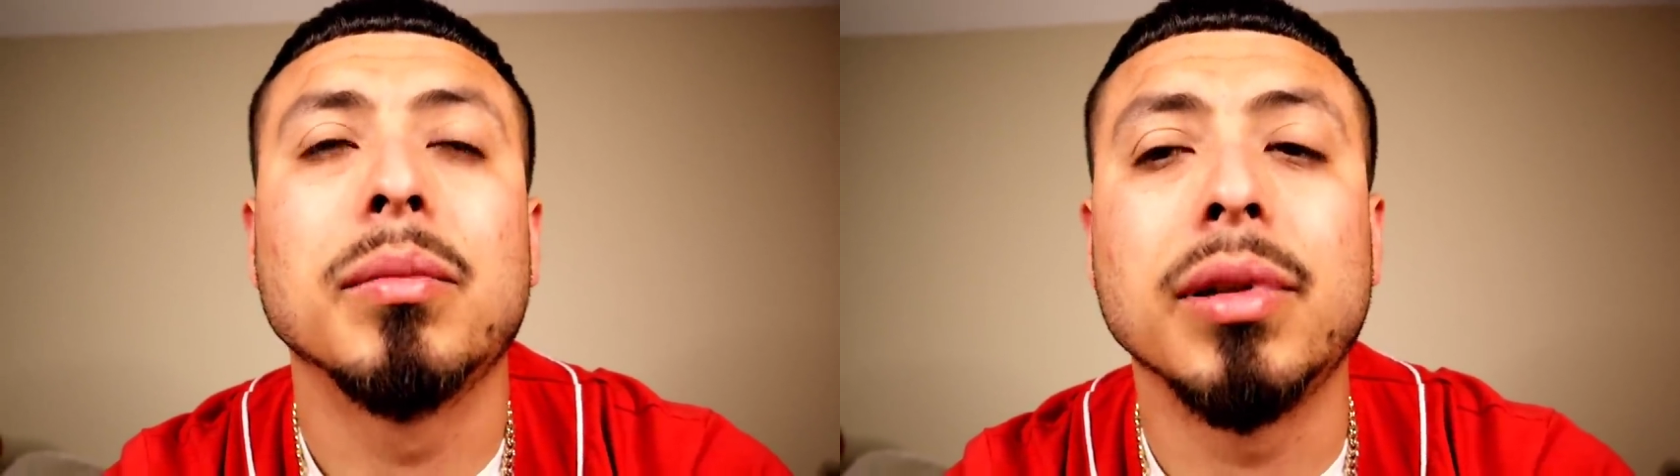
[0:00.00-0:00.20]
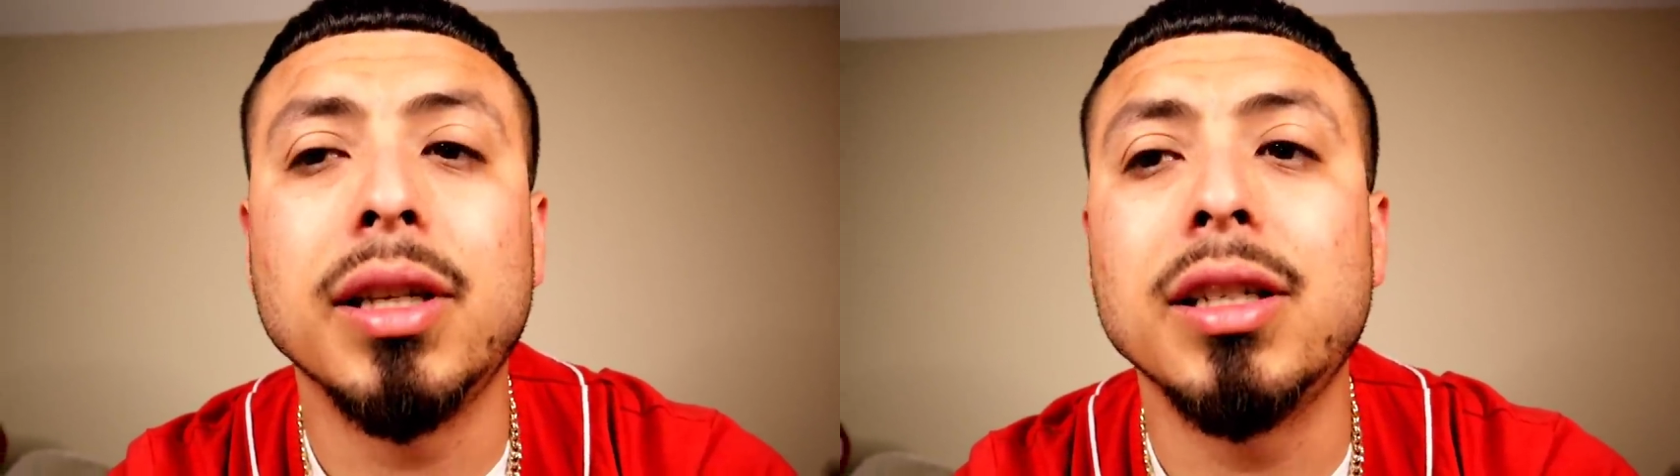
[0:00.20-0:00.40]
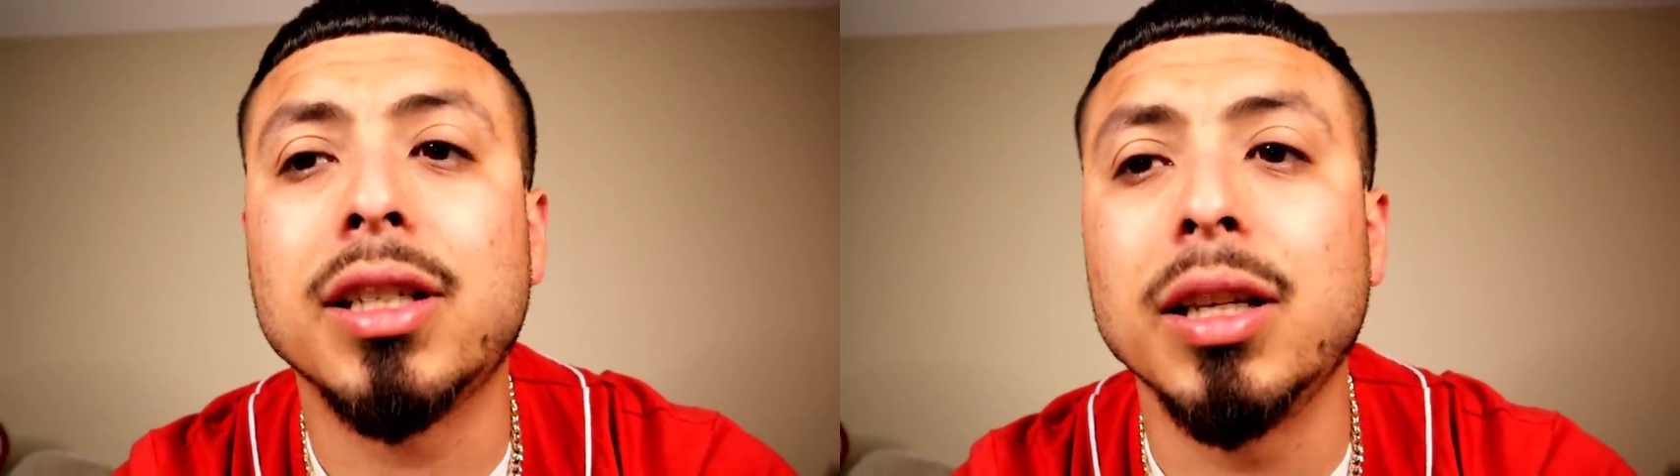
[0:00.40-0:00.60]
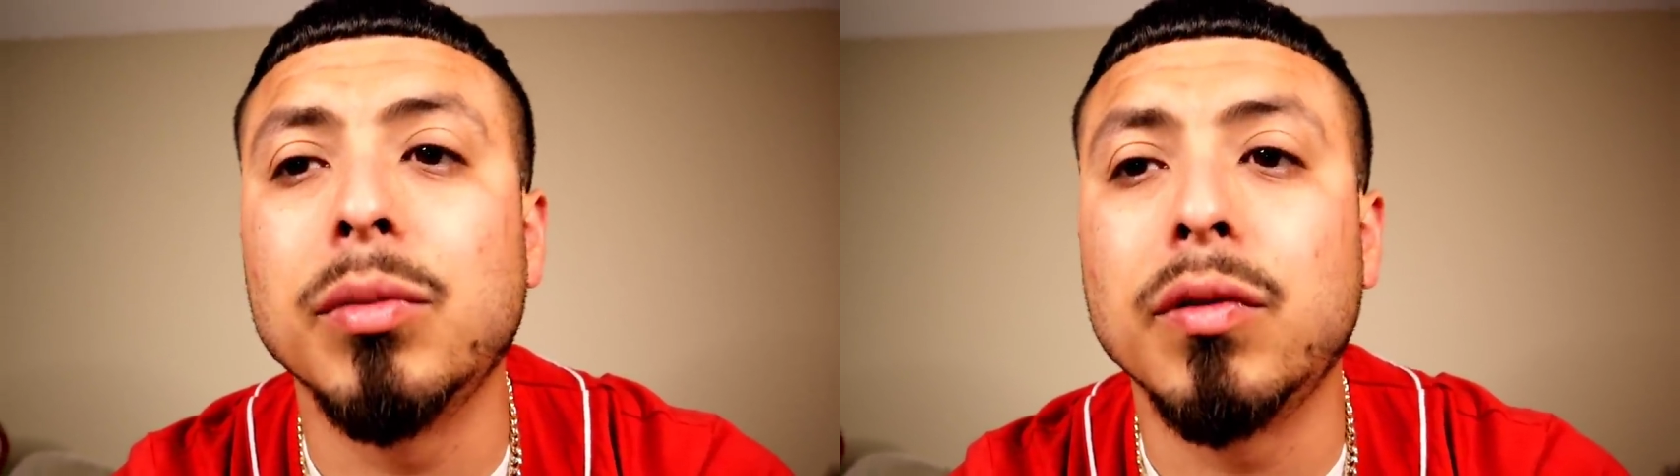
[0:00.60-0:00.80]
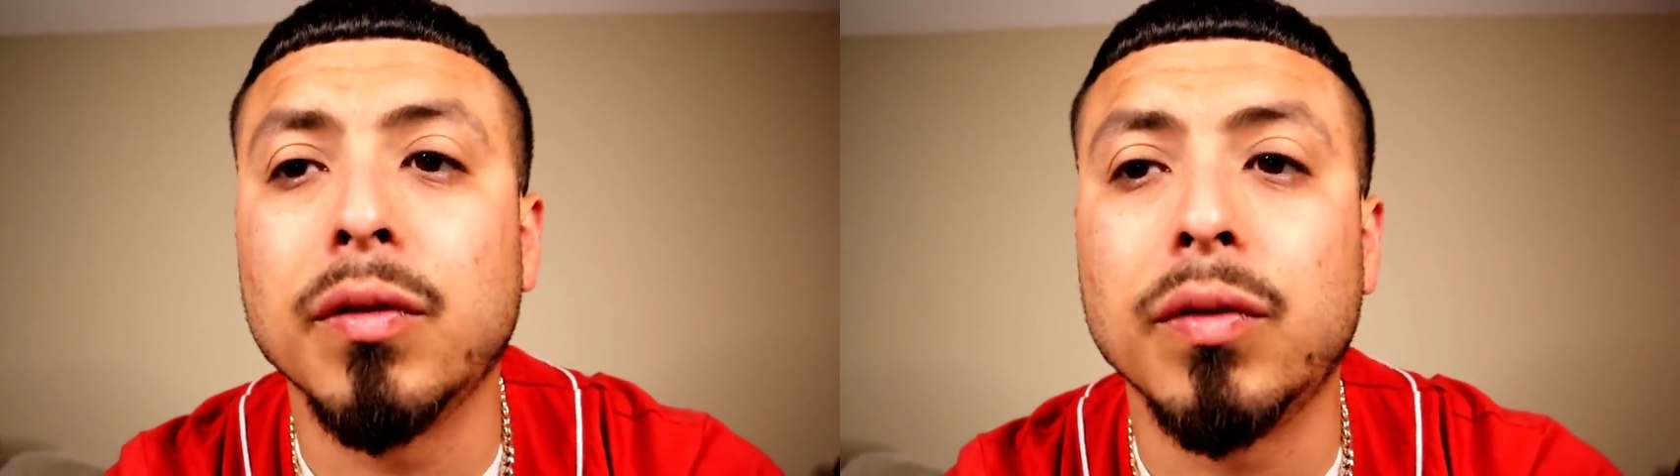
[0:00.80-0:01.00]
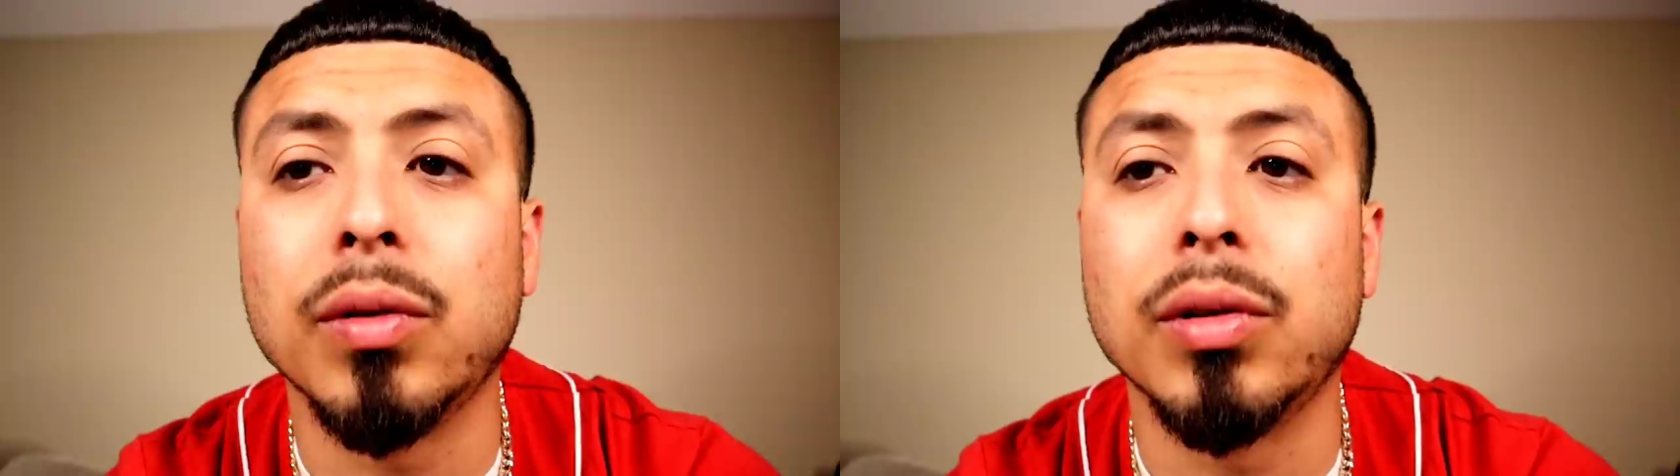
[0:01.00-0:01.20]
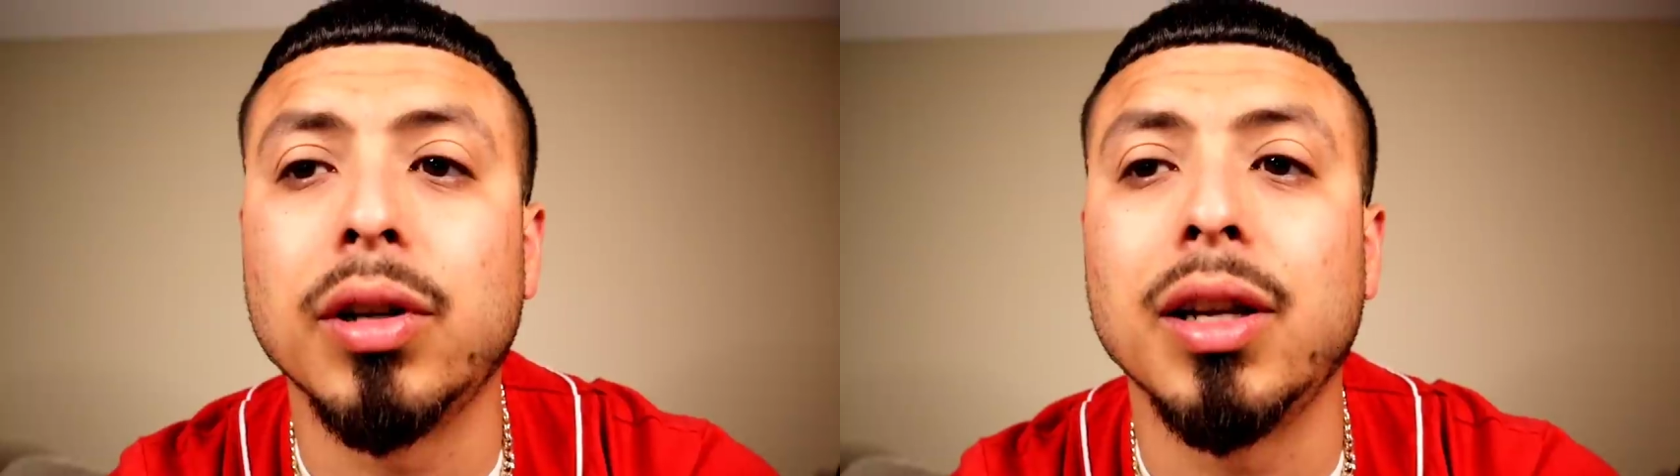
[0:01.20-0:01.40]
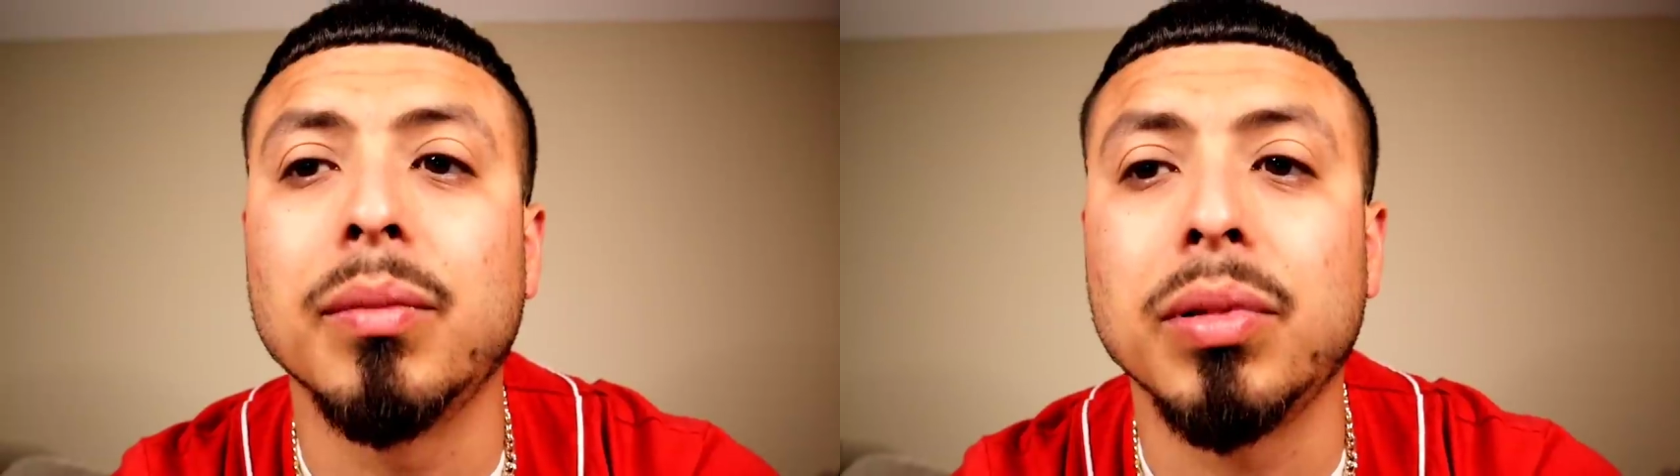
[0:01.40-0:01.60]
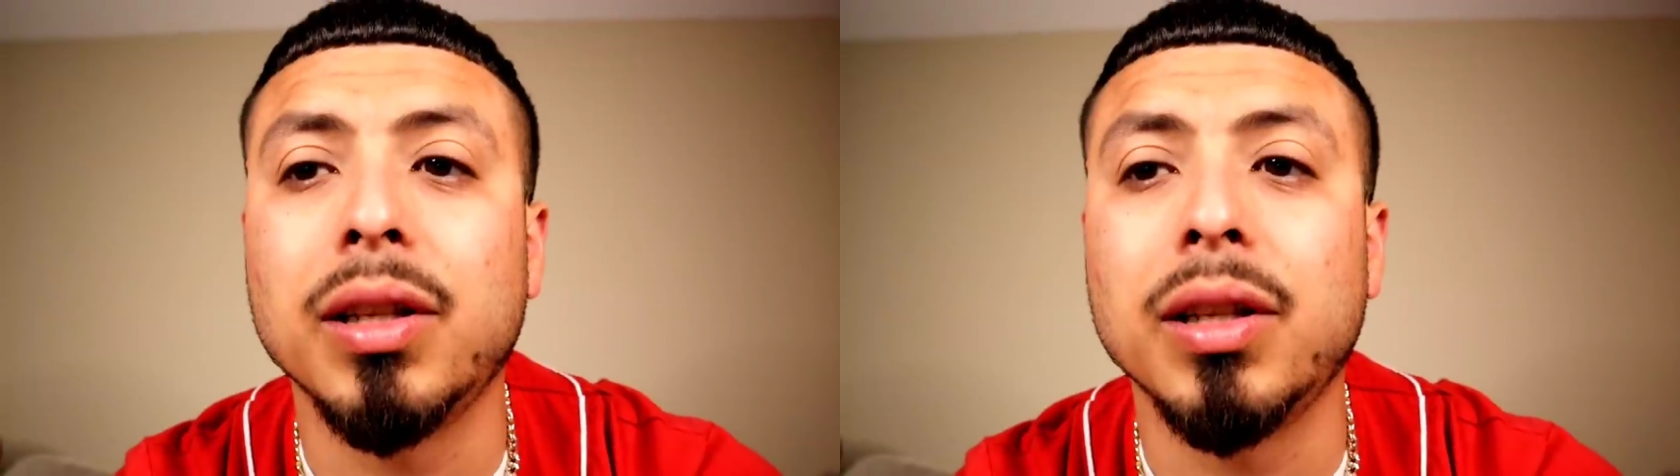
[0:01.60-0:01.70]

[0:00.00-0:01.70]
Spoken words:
Please keep moving forward and